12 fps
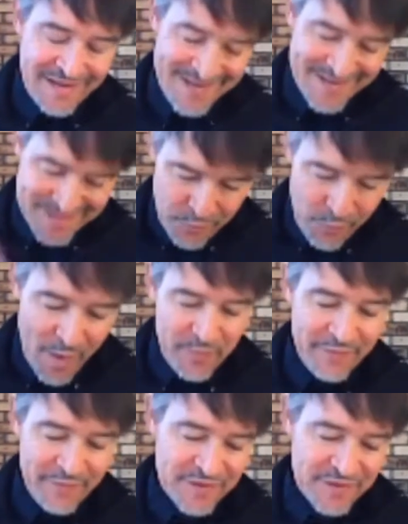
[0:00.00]
He's a
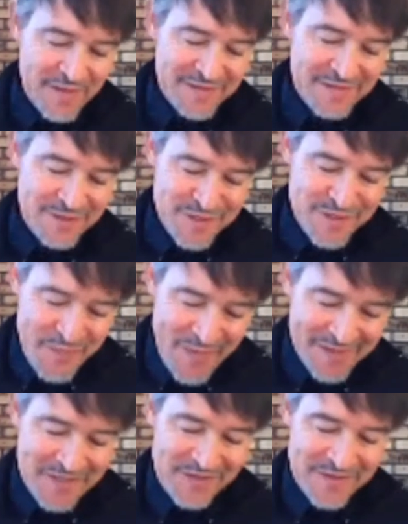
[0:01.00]
Cooperative Extension
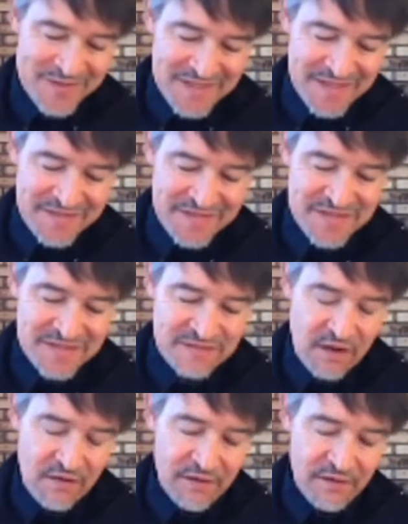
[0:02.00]
Specialist at
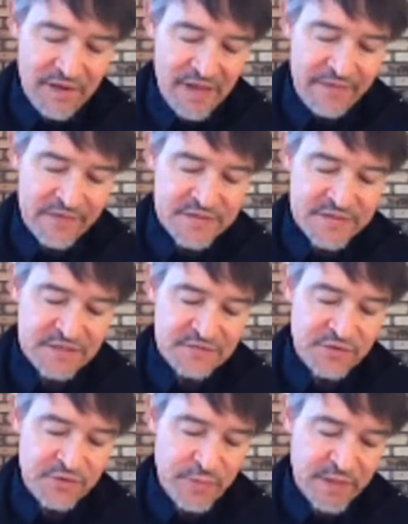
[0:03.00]
this and the
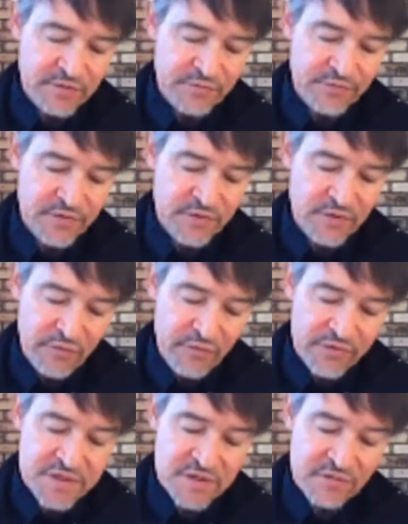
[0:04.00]
Center Director for the
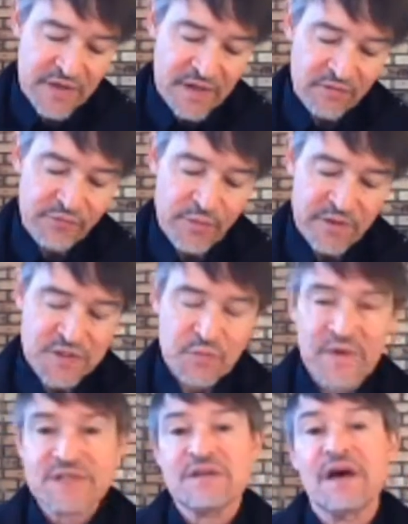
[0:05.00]
University of California's
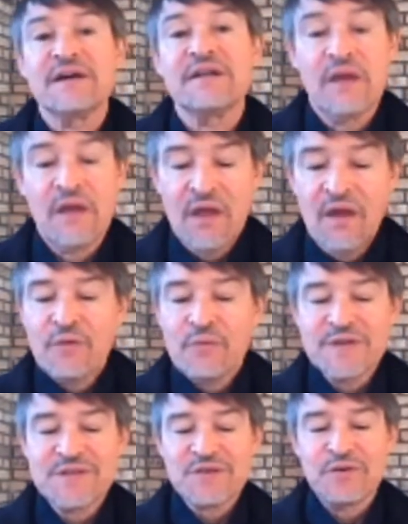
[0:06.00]
Westside
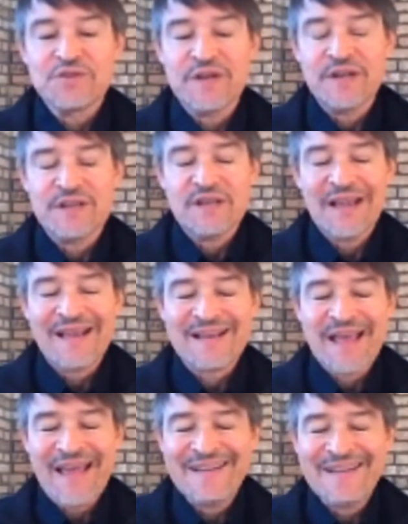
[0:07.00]
Research and
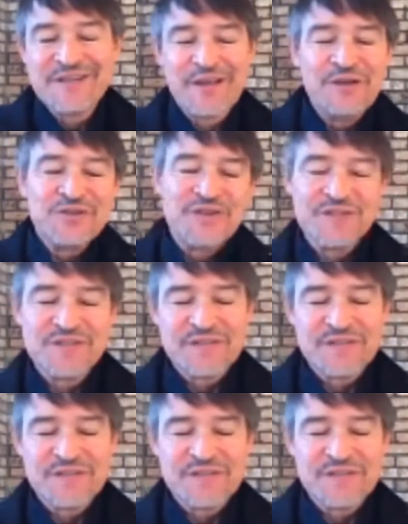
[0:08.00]
Education